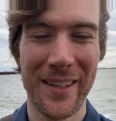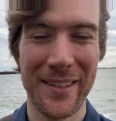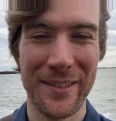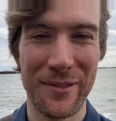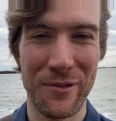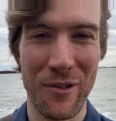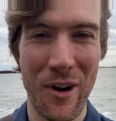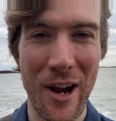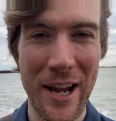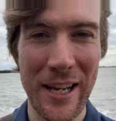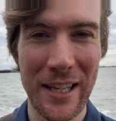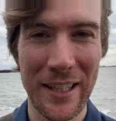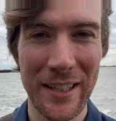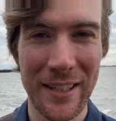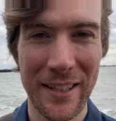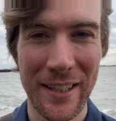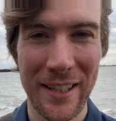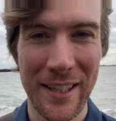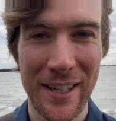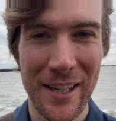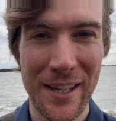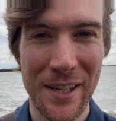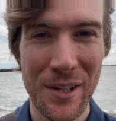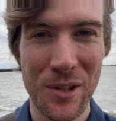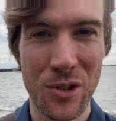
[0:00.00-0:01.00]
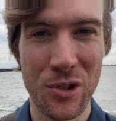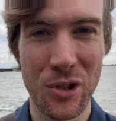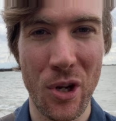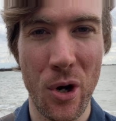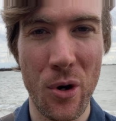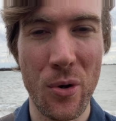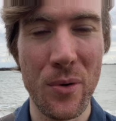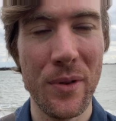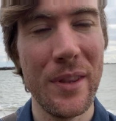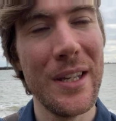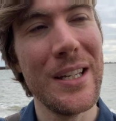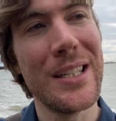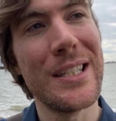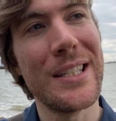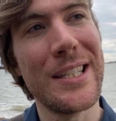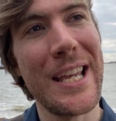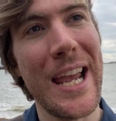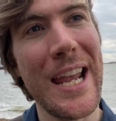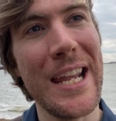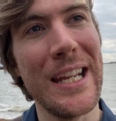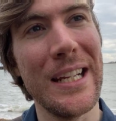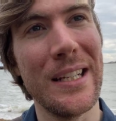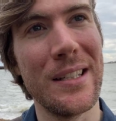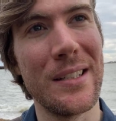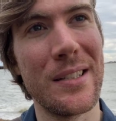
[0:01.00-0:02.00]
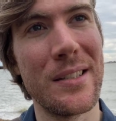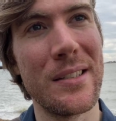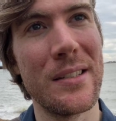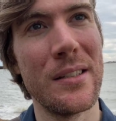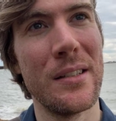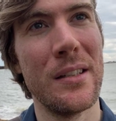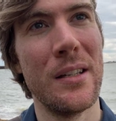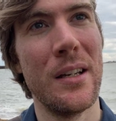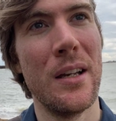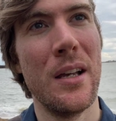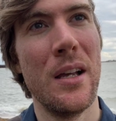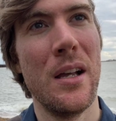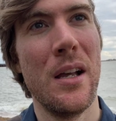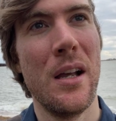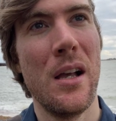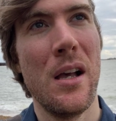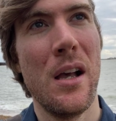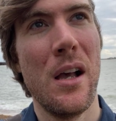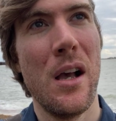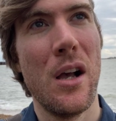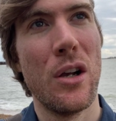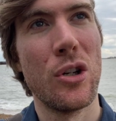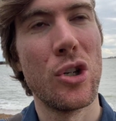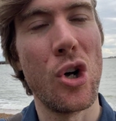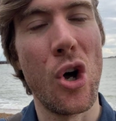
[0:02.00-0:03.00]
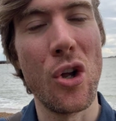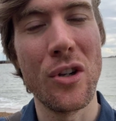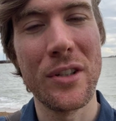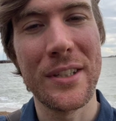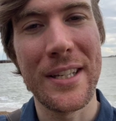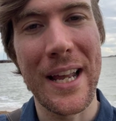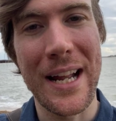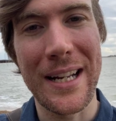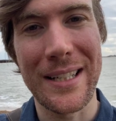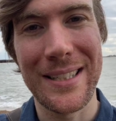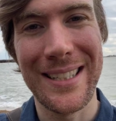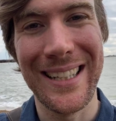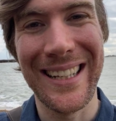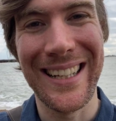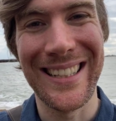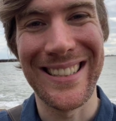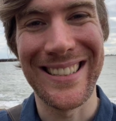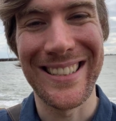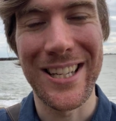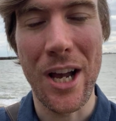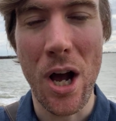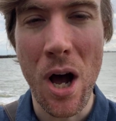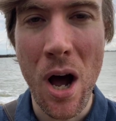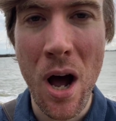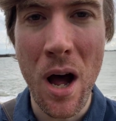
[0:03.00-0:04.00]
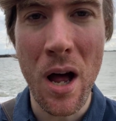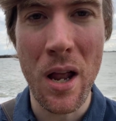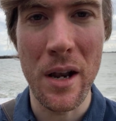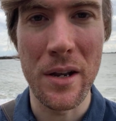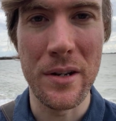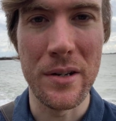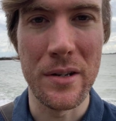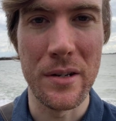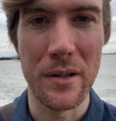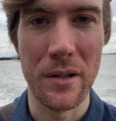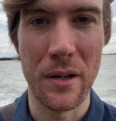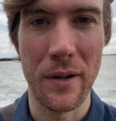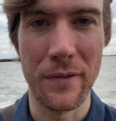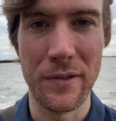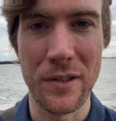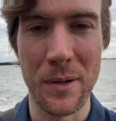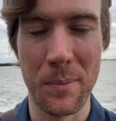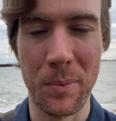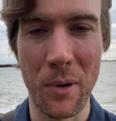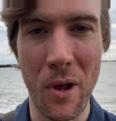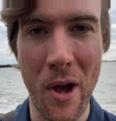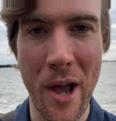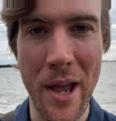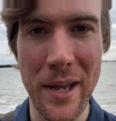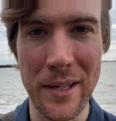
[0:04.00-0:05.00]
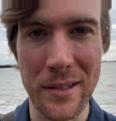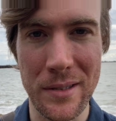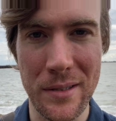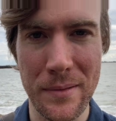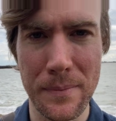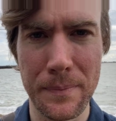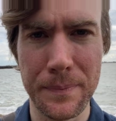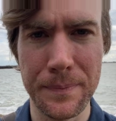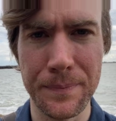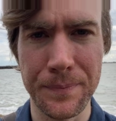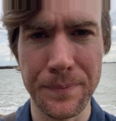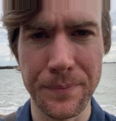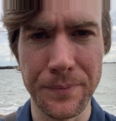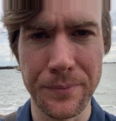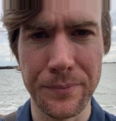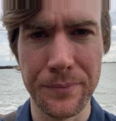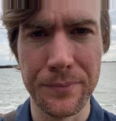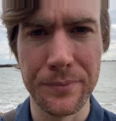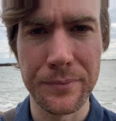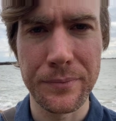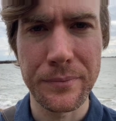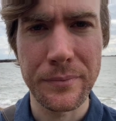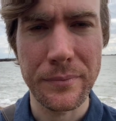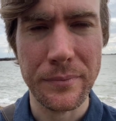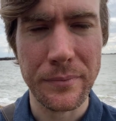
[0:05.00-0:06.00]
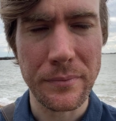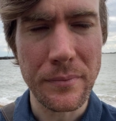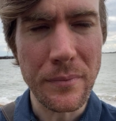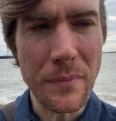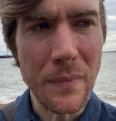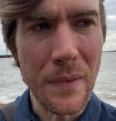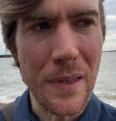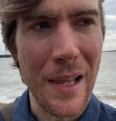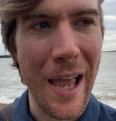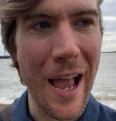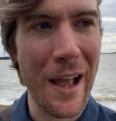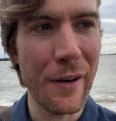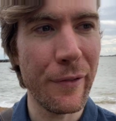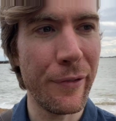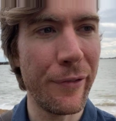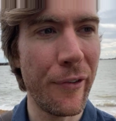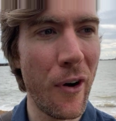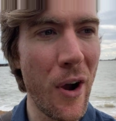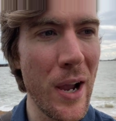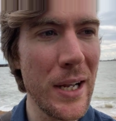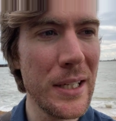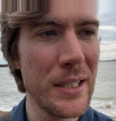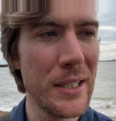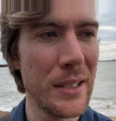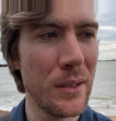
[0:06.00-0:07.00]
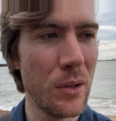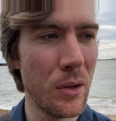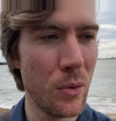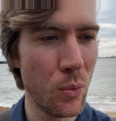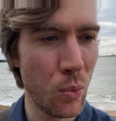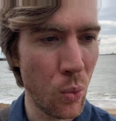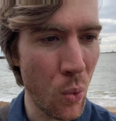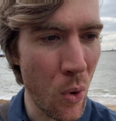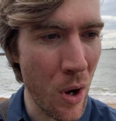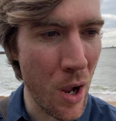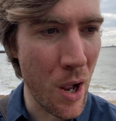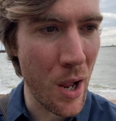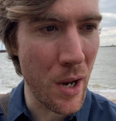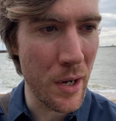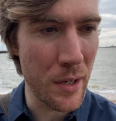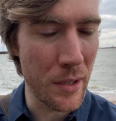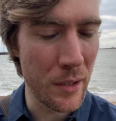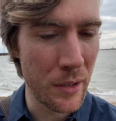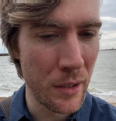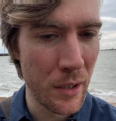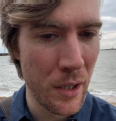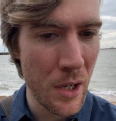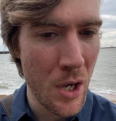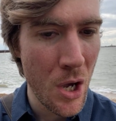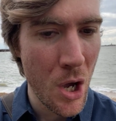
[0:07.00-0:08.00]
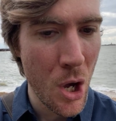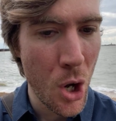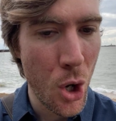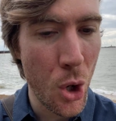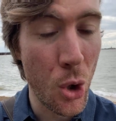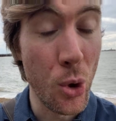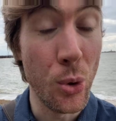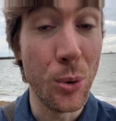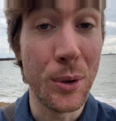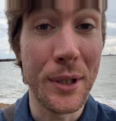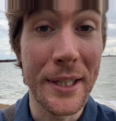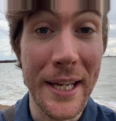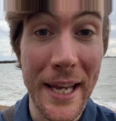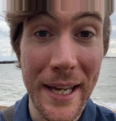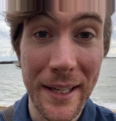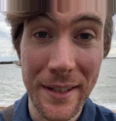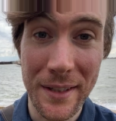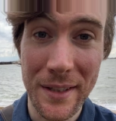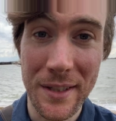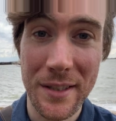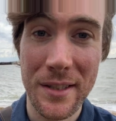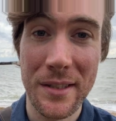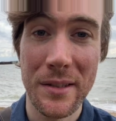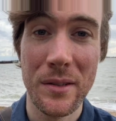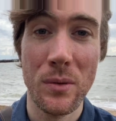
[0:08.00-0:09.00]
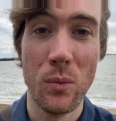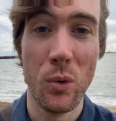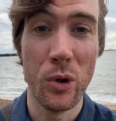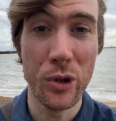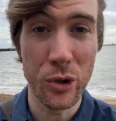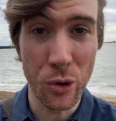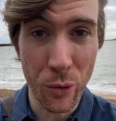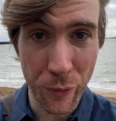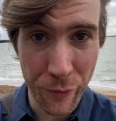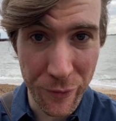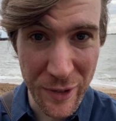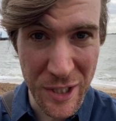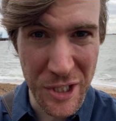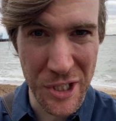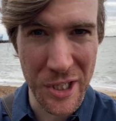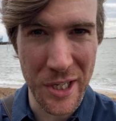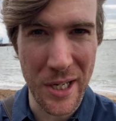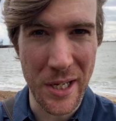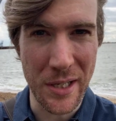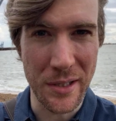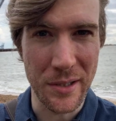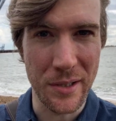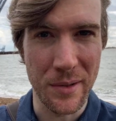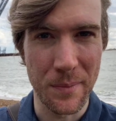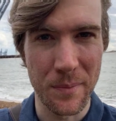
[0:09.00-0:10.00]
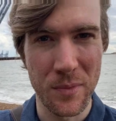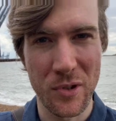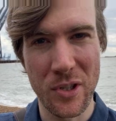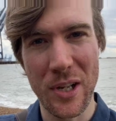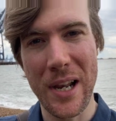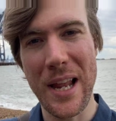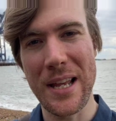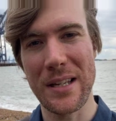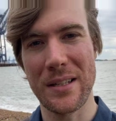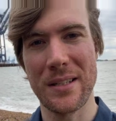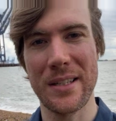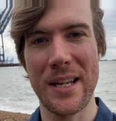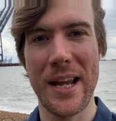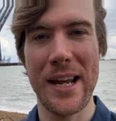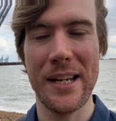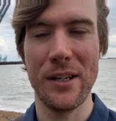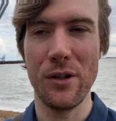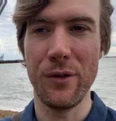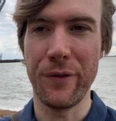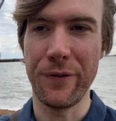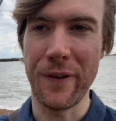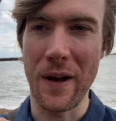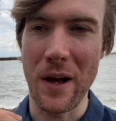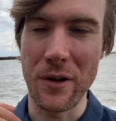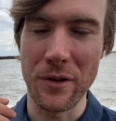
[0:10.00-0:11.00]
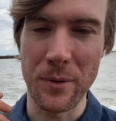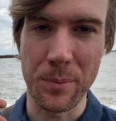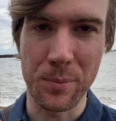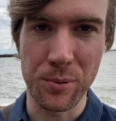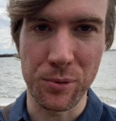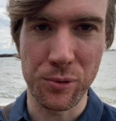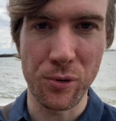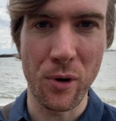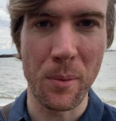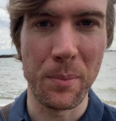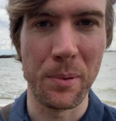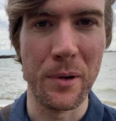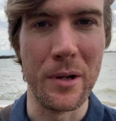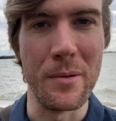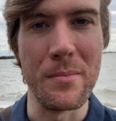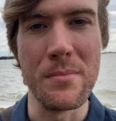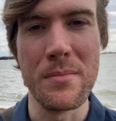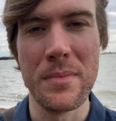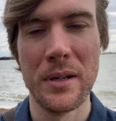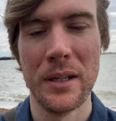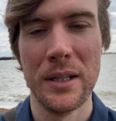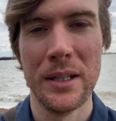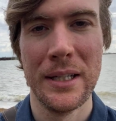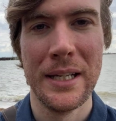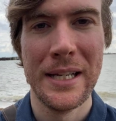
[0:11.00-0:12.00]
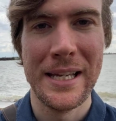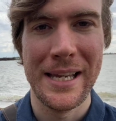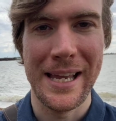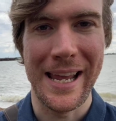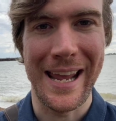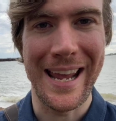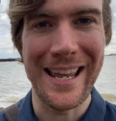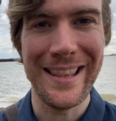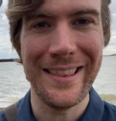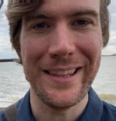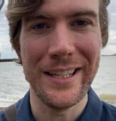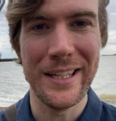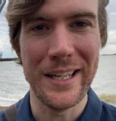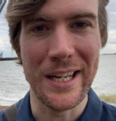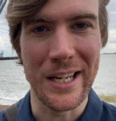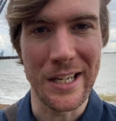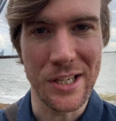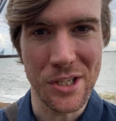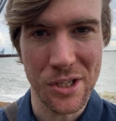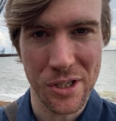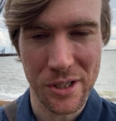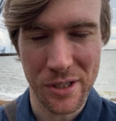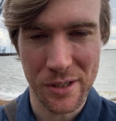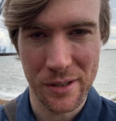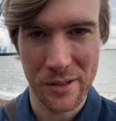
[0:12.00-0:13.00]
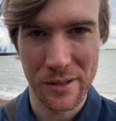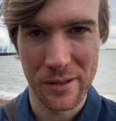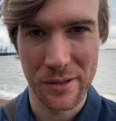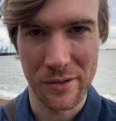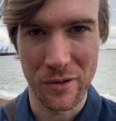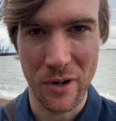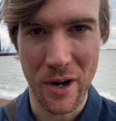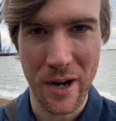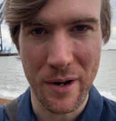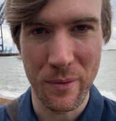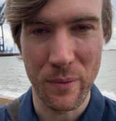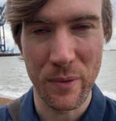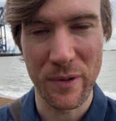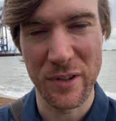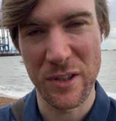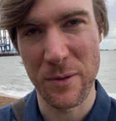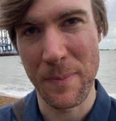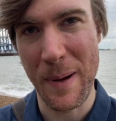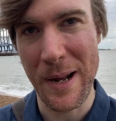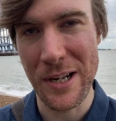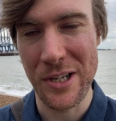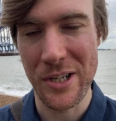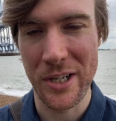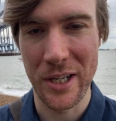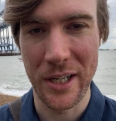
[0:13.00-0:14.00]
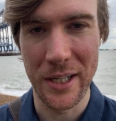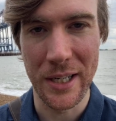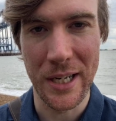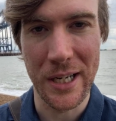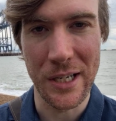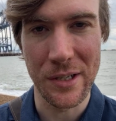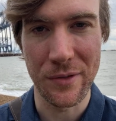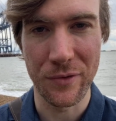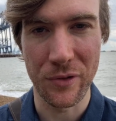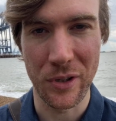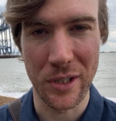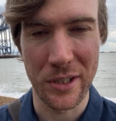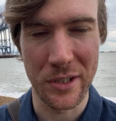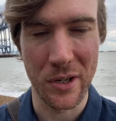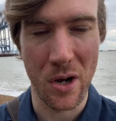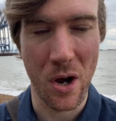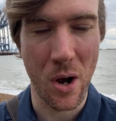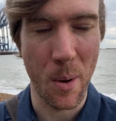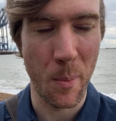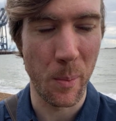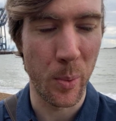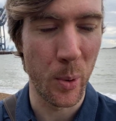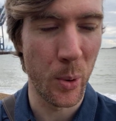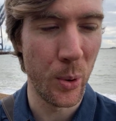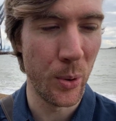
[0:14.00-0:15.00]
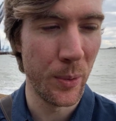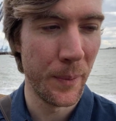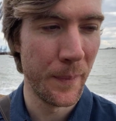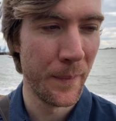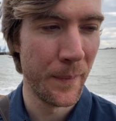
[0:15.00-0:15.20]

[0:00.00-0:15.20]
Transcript: right? So this takes contacting a ton of suppliers and finding the one who gets what your vision is. So let's say you found a problem in the niche, right, with spatula niche, for example,